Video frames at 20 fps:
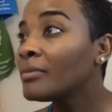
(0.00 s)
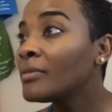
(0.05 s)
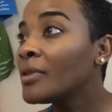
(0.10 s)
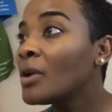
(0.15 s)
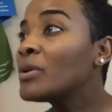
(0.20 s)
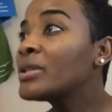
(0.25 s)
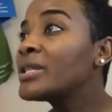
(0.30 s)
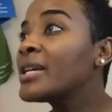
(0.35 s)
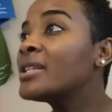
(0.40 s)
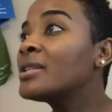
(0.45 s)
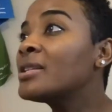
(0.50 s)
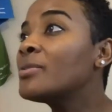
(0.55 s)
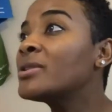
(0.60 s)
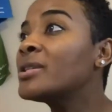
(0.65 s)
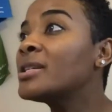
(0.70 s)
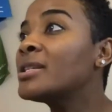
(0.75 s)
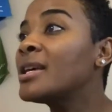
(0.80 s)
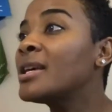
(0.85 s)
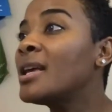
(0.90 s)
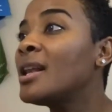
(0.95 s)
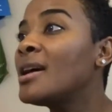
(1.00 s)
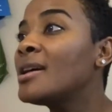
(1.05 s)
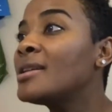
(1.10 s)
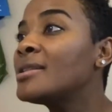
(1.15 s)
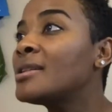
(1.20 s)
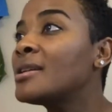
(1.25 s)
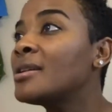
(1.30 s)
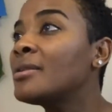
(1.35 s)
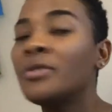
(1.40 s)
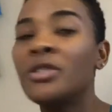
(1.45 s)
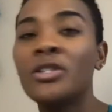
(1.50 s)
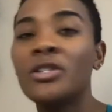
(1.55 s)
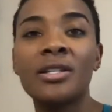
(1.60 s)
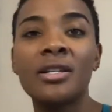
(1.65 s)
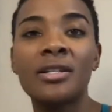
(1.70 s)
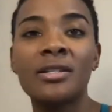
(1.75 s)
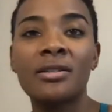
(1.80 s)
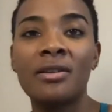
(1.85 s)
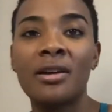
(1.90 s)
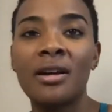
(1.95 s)
Was I supposed to say your last name?
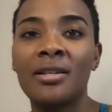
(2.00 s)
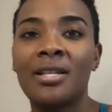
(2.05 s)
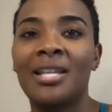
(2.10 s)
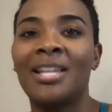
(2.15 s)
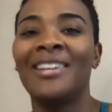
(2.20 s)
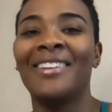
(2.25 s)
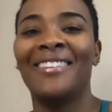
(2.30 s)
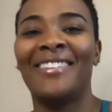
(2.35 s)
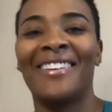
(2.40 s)
Jesus Christ.